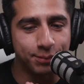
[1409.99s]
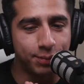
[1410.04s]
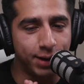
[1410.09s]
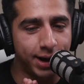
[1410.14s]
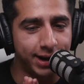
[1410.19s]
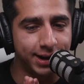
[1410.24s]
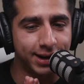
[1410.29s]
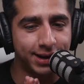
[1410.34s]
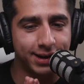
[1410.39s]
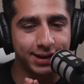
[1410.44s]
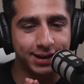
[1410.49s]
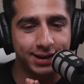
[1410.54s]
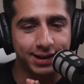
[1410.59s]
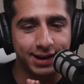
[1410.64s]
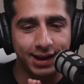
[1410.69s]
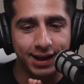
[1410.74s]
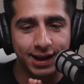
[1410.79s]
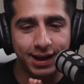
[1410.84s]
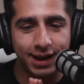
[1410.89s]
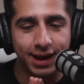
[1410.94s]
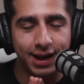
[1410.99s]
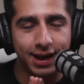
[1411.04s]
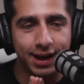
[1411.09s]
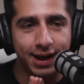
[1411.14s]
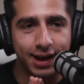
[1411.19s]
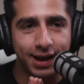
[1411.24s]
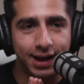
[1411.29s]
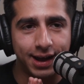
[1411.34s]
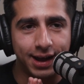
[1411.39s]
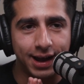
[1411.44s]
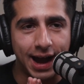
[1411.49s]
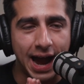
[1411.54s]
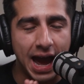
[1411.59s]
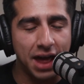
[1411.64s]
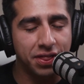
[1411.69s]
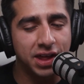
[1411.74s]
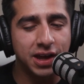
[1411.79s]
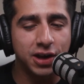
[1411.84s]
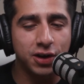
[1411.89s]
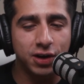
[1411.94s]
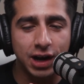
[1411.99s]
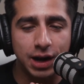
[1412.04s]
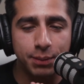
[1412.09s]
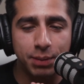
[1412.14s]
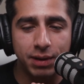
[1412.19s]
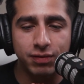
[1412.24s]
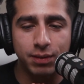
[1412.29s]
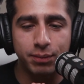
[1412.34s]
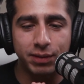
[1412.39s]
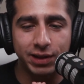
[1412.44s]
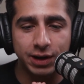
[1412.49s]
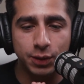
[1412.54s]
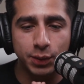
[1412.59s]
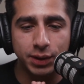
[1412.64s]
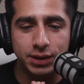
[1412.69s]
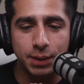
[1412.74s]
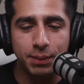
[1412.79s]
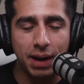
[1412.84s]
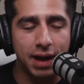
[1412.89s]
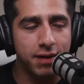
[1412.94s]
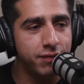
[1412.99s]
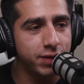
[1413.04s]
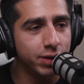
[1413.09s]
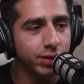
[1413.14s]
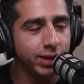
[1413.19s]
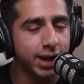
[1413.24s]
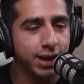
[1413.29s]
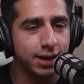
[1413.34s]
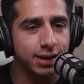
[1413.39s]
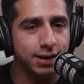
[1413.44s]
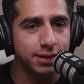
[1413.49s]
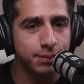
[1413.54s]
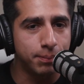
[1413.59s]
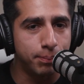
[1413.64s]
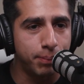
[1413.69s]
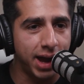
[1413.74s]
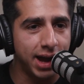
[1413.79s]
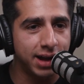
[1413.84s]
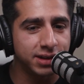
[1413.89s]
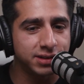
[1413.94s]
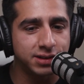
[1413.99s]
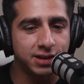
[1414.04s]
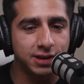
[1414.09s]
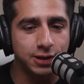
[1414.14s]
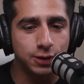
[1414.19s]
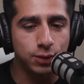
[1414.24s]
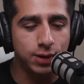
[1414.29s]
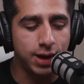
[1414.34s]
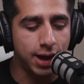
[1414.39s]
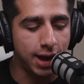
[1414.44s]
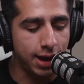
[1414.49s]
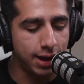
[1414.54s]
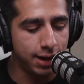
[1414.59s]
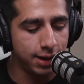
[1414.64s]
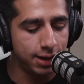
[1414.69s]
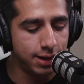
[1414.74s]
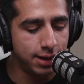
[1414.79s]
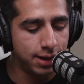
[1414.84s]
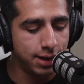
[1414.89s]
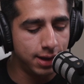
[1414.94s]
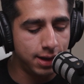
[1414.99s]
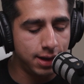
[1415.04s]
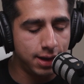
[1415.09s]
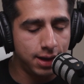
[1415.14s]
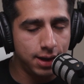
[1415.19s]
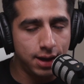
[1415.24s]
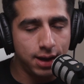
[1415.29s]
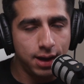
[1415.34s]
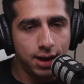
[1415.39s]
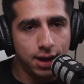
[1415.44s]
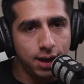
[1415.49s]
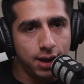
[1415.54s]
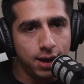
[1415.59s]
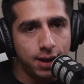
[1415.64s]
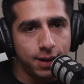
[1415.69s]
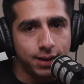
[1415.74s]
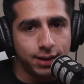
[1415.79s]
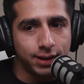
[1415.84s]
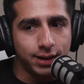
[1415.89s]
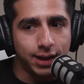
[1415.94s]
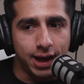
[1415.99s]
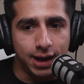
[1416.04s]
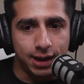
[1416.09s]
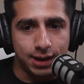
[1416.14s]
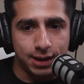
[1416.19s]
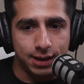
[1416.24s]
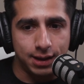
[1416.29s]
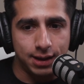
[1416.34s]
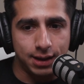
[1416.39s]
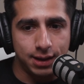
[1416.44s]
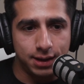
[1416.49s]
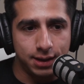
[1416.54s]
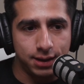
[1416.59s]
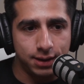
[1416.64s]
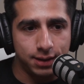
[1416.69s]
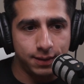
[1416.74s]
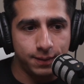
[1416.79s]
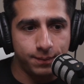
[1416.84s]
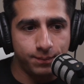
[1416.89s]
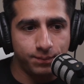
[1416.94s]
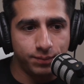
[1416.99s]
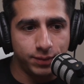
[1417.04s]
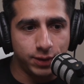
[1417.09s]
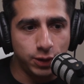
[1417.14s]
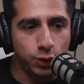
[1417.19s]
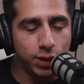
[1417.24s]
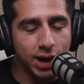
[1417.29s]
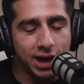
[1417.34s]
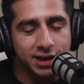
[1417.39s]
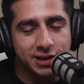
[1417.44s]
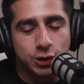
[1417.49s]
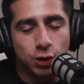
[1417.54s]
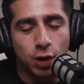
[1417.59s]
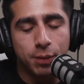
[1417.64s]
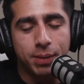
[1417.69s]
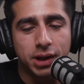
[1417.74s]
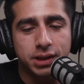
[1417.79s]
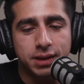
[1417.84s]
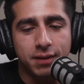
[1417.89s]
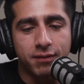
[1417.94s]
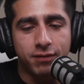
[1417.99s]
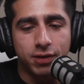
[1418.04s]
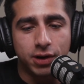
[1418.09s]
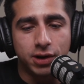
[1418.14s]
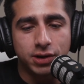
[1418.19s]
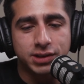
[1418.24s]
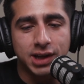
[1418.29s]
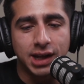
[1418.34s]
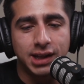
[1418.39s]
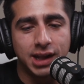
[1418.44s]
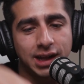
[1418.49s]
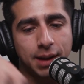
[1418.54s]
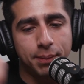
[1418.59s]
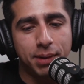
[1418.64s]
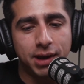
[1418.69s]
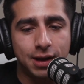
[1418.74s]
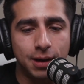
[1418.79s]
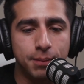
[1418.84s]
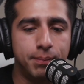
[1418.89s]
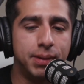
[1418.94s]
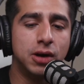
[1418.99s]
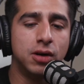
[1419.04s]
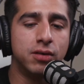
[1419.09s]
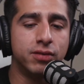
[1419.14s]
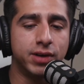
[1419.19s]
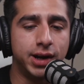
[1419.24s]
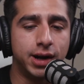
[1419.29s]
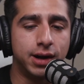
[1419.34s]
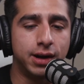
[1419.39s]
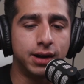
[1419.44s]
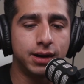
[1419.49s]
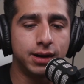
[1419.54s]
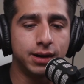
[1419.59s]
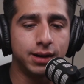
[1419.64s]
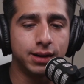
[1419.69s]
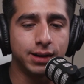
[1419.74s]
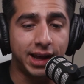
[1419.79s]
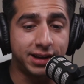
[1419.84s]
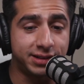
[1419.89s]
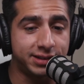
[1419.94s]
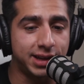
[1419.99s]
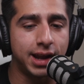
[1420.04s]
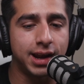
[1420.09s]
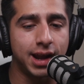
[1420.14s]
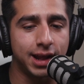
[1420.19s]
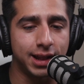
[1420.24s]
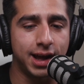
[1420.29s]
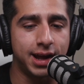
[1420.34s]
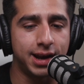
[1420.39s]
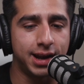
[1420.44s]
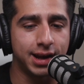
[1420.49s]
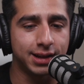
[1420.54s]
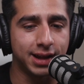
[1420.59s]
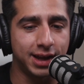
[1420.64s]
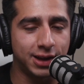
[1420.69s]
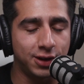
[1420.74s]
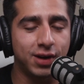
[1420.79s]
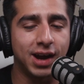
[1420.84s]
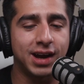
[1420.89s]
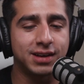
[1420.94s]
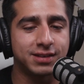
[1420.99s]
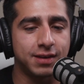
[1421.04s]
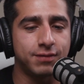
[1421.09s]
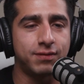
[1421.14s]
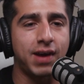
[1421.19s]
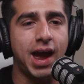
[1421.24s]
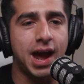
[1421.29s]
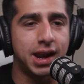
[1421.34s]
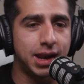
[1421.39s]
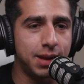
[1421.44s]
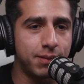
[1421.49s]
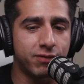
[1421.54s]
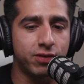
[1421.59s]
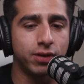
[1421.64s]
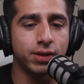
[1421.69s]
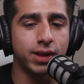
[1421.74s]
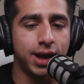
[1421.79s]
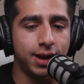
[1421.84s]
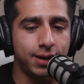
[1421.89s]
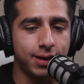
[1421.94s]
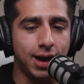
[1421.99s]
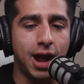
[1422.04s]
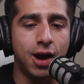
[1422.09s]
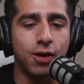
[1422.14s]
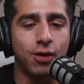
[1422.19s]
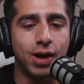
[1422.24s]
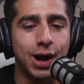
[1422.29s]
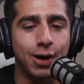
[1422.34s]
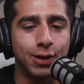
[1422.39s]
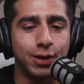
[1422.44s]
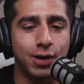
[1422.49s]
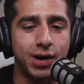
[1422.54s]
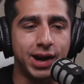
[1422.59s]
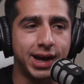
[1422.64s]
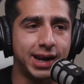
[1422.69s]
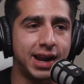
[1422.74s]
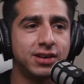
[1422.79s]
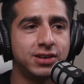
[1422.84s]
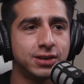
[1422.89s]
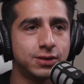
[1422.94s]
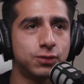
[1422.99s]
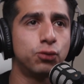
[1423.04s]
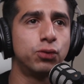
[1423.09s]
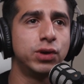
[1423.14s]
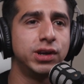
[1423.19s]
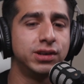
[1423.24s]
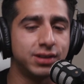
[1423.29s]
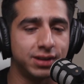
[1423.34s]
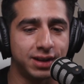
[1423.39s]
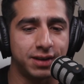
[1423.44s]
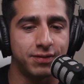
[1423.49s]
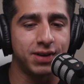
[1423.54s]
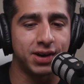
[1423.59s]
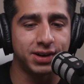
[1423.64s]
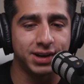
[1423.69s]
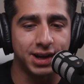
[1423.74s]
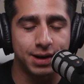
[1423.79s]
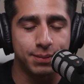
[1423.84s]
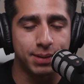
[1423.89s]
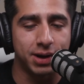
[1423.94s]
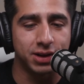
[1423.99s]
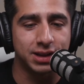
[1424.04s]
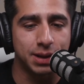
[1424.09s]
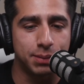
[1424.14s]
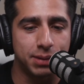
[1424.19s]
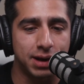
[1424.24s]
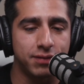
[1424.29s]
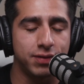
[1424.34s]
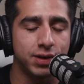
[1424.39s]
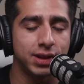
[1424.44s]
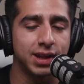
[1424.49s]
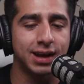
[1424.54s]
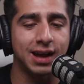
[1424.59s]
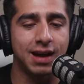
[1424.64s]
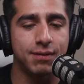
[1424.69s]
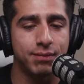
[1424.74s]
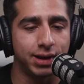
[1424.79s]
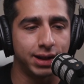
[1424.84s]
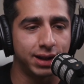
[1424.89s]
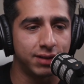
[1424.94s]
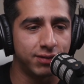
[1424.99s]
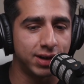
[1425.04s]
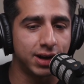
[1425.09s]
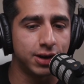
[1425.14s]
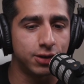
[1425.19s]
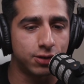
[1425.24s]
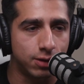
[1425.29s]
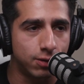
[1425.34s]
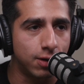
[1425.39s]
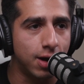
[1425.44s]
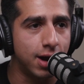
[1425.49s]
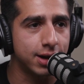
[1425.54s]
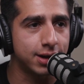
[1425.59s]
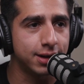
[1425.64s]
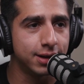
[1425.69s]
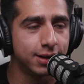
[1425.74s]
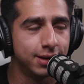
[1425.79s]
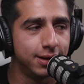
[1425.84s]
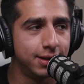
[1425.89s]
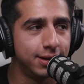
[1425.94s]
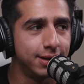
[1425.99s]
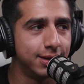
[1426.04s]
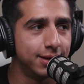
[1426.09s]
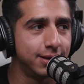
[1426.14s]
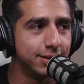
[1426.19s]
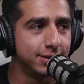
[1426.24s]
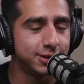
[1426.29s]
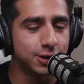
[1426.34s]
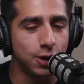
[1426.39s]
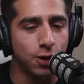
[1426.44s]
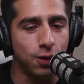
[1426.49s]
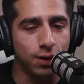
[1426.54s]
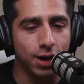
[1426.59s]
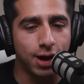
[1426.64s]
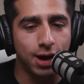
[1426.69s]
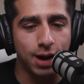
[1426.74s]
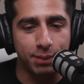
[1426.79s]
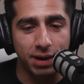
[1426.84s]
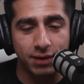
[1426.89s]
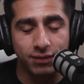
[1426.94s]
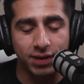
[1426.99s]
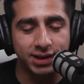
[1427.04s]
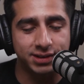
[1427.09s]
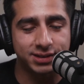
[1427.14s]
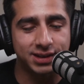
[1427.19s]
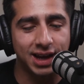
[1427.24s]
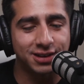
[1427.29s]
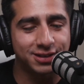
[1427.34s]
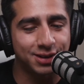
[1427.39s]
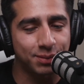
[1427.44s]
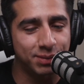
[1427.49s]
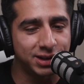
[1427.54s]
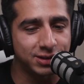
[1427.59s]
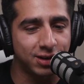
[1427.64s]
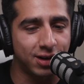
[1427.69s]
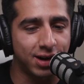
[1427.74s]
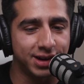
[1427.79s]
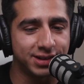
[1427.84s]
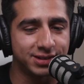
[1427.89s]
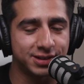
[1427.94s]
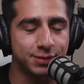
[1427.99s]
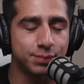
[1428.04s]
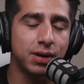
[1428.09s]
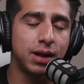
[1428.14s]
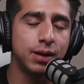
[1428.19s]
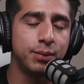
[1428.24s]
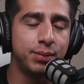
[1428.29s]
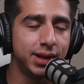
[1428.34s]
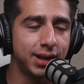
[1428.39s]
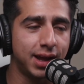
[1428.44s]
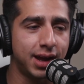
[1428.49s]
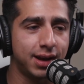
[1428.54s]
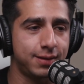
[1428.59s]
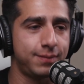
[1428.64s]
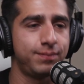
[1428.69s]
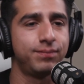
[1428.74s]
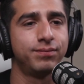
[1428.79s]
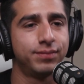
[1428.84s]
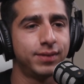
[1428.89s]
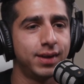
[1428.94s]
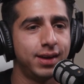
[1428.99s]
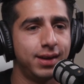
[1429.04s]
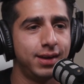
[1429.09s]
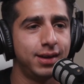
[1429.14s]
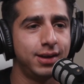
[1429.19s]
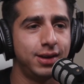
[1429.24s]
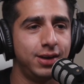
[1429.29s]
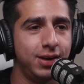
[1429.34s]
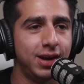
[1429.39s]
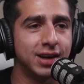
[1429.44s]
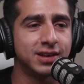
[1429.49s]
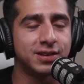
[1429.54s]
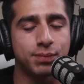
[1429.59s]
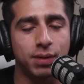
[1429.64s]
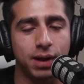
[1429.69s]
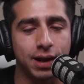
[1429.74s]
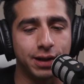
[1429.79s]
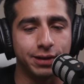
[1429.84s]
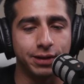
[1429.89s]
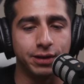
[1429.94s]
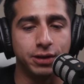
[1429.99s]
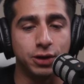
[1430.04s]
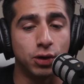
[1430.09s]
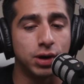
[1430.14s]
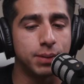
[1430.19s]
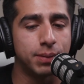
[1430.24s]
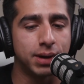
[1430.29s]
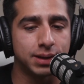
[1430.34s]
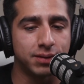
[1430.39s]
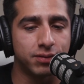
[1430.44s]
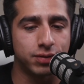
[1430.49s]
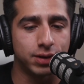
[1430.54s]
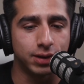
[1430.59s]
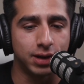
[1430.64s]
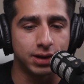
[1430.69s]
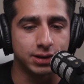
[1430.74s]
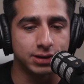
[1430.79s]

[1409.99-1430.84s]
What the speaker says: but I think you're going to be familiar with them. I feel like bands in the UK, like you guys know about them first, and then they become big over here. Like Stand Atlantic, like you guys have had them for like I don't know how long, and I just recently found out about them, and I feel like I've been living under a rock. So if I say some of these artists, it'd probably be like you guys have probably known about them for a long